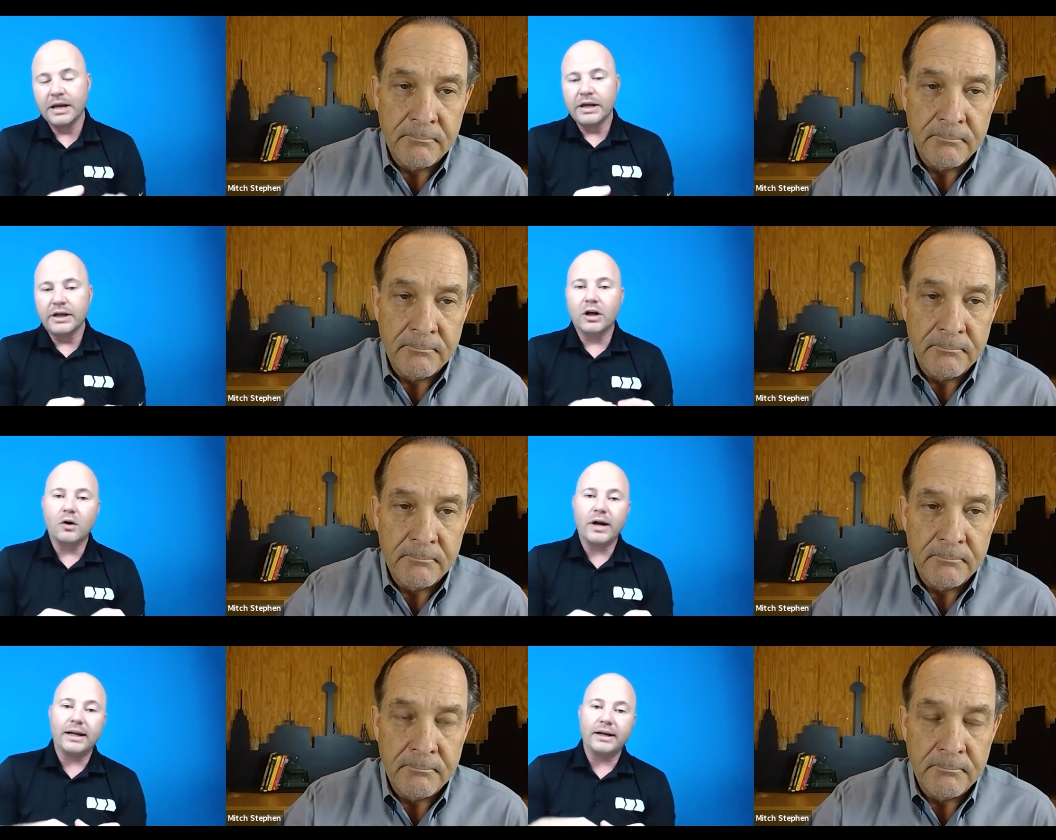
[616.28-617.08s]
Speaker 1: you
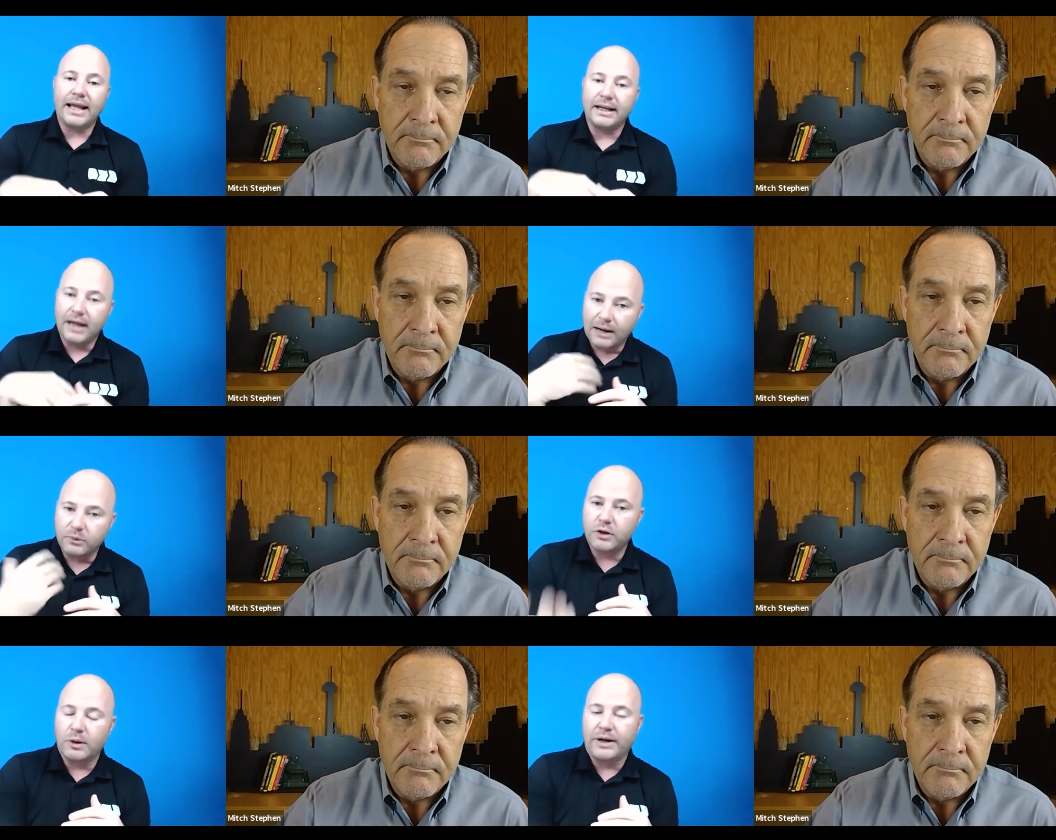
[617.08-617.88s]
know, and, and I
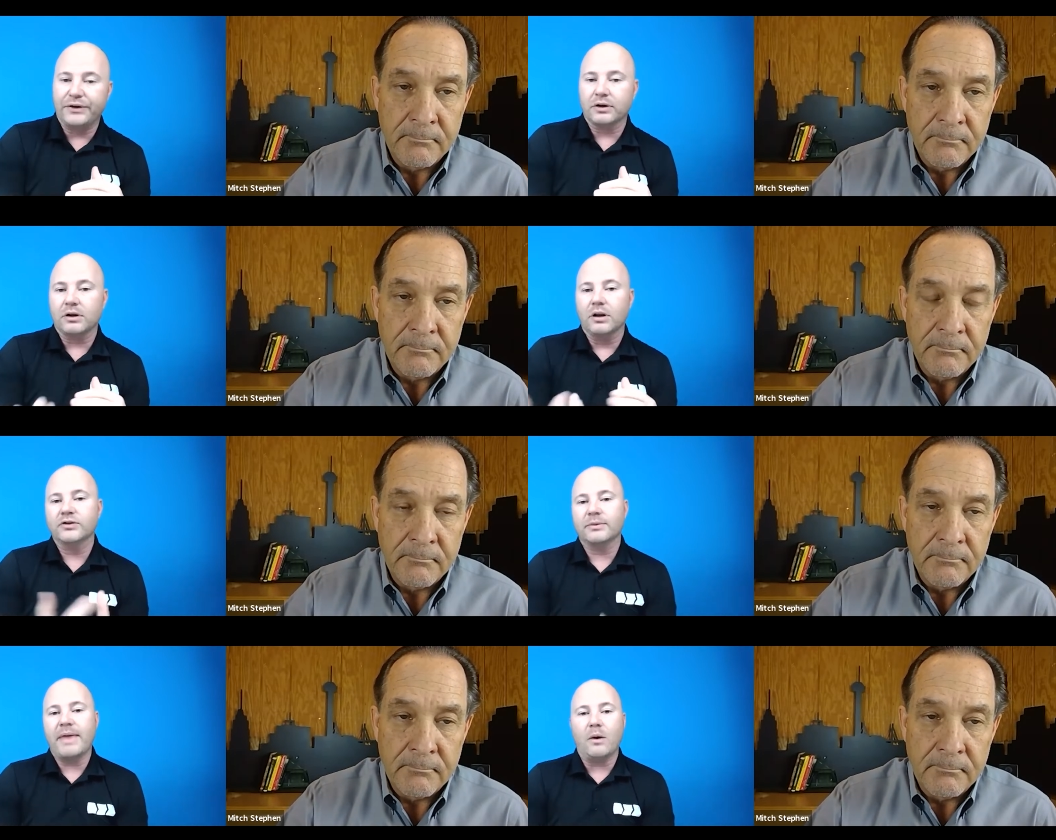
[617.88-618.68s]
would go out there and
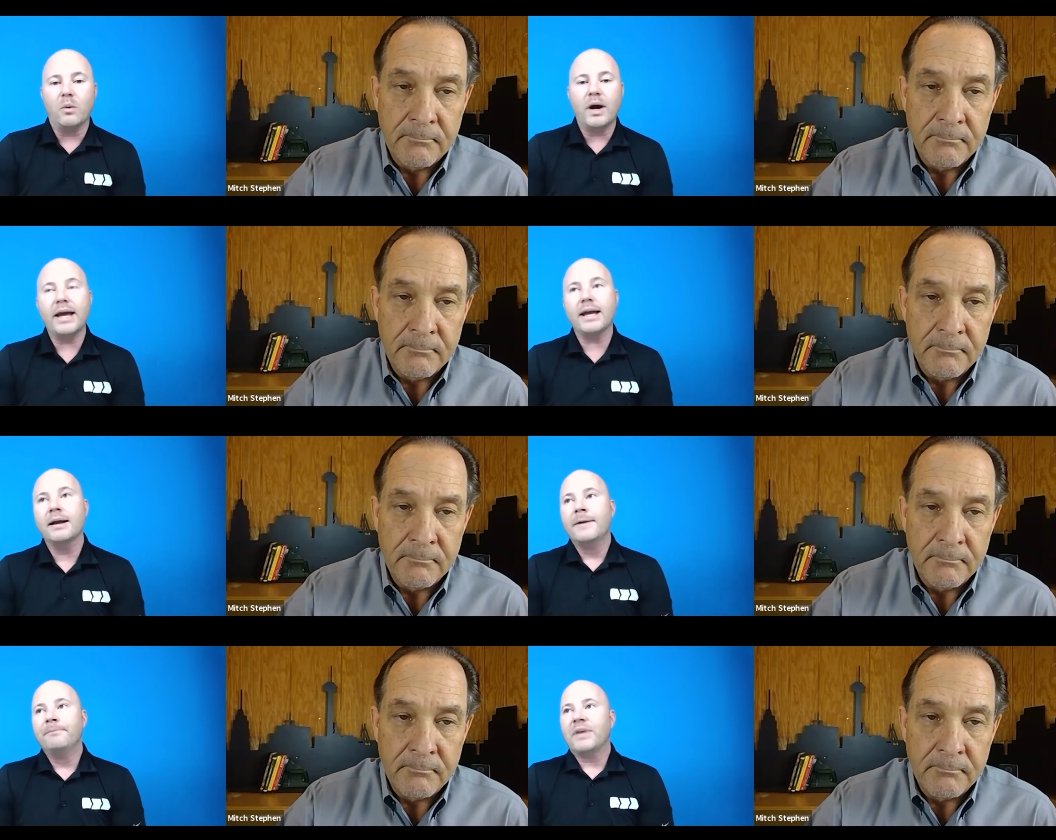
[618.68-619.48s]
close them that way.
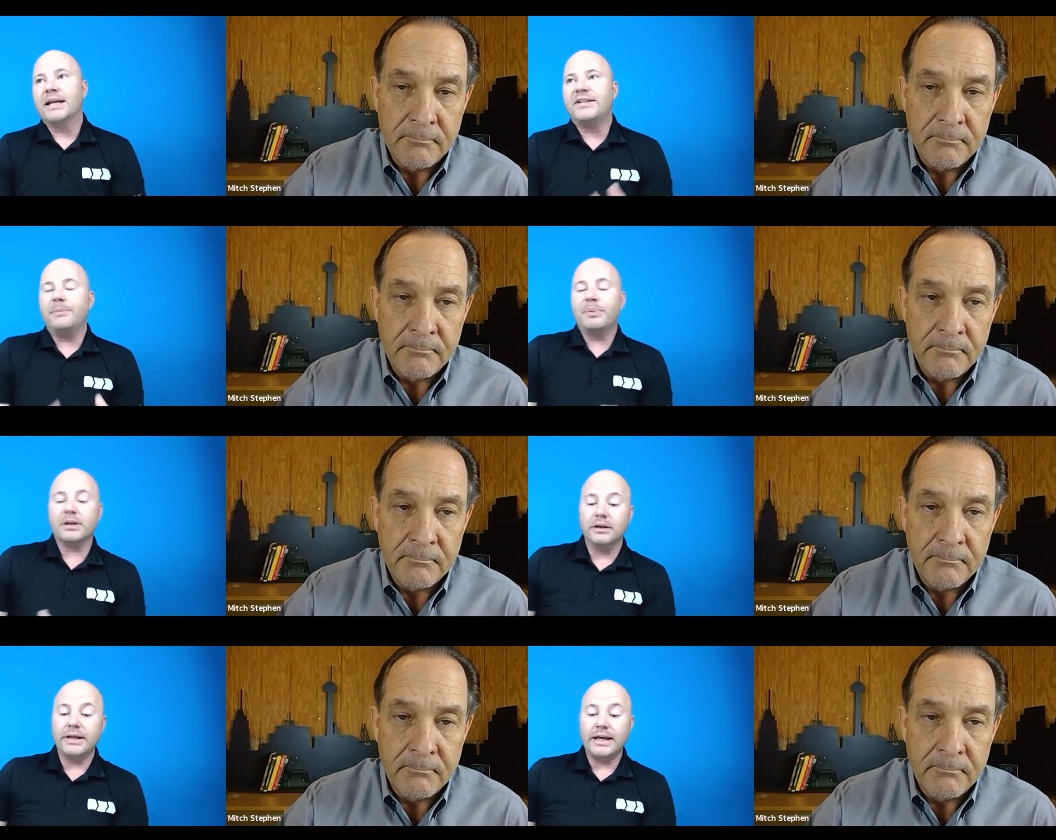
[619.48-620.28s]
And
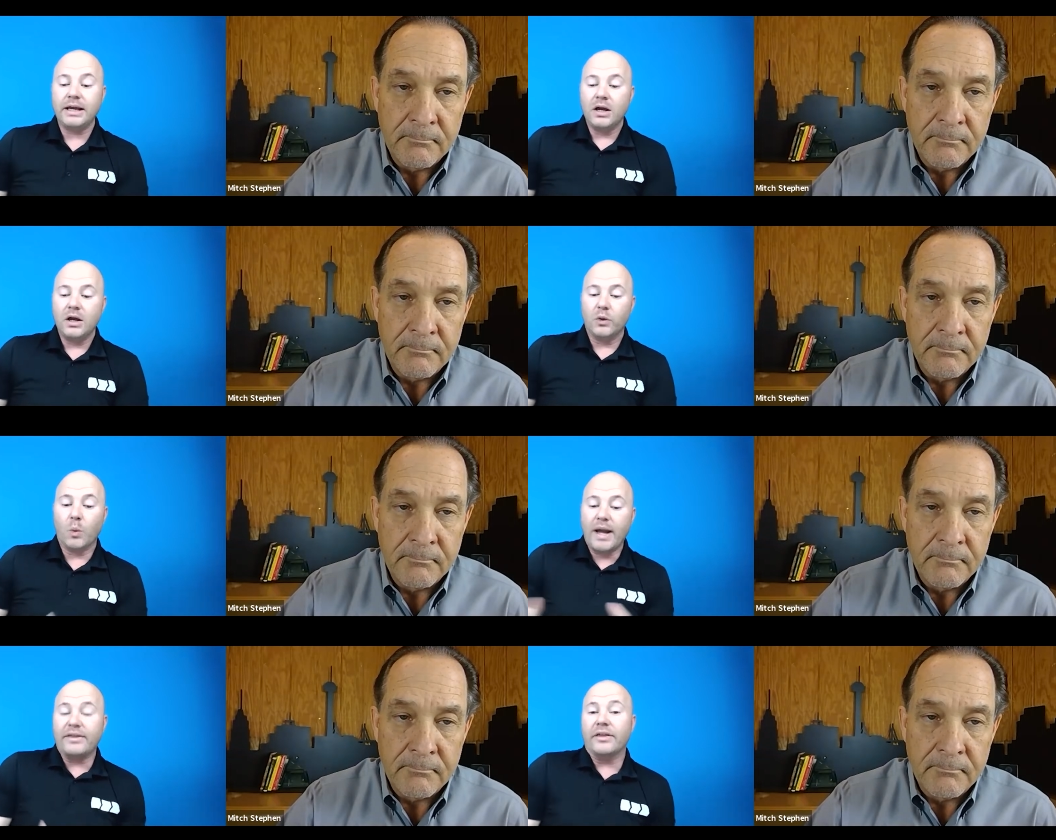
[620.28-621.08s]
typically, the
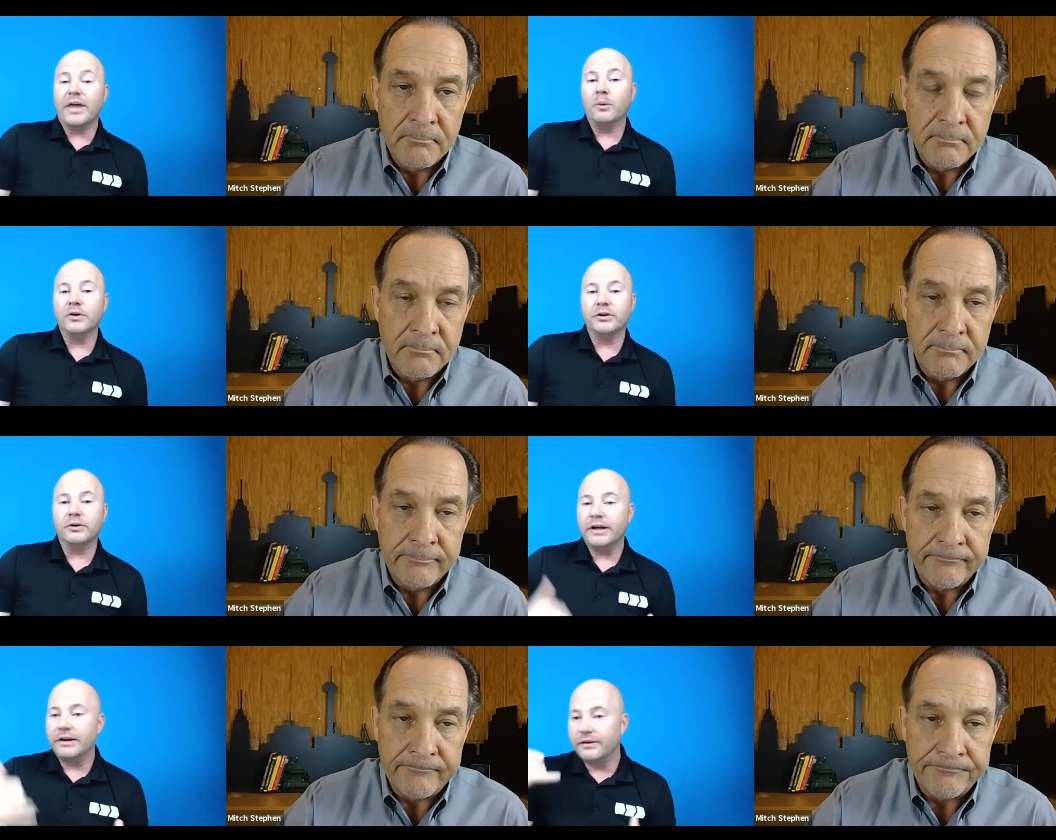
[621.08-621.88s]
way that they were
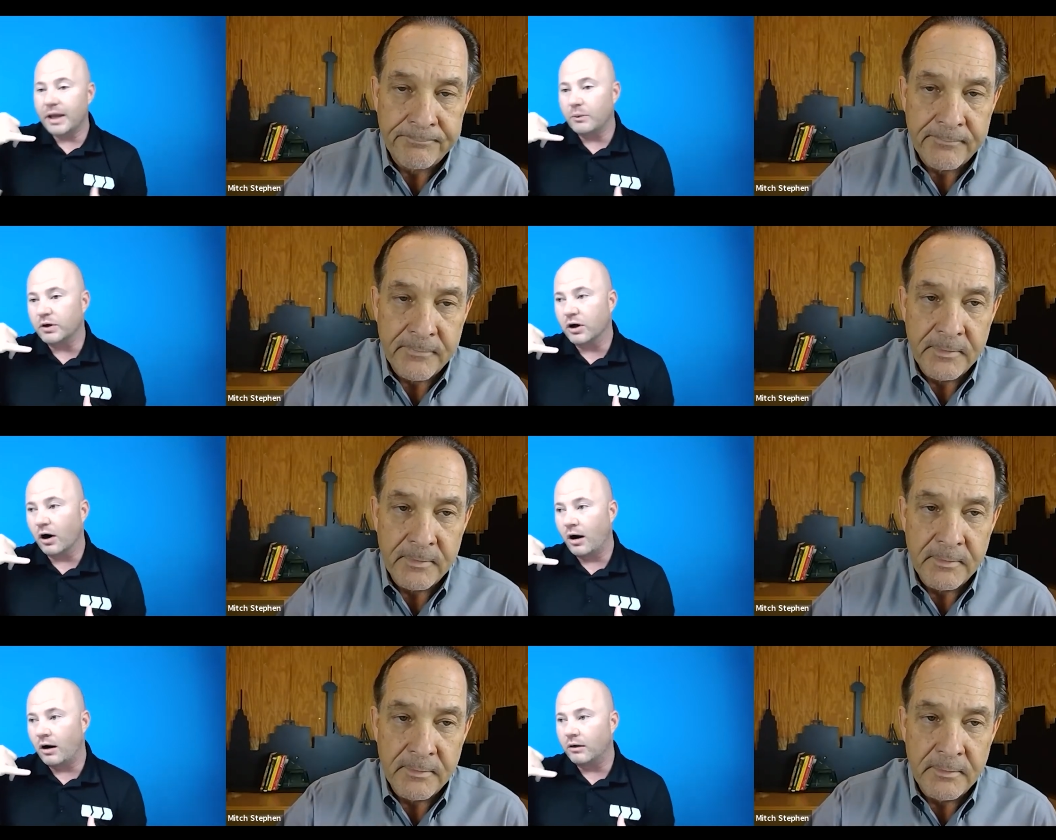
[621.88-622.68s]
doing it, they would
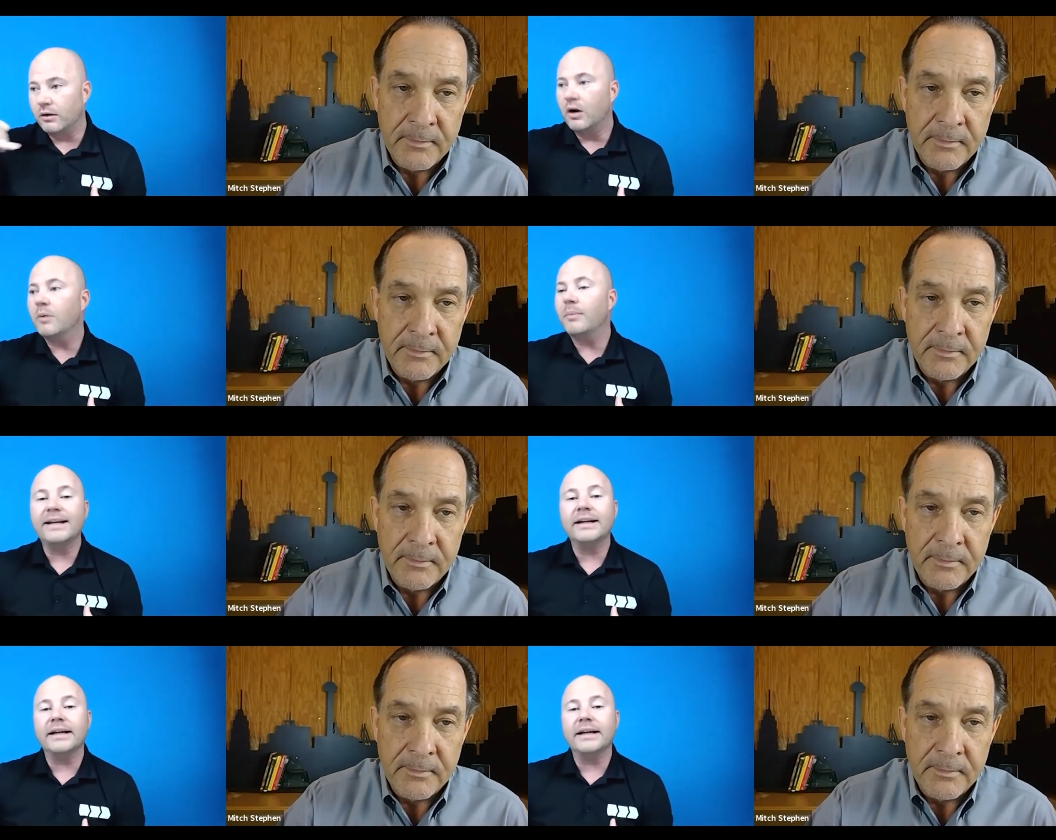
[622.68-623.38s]
call, oh, I didn't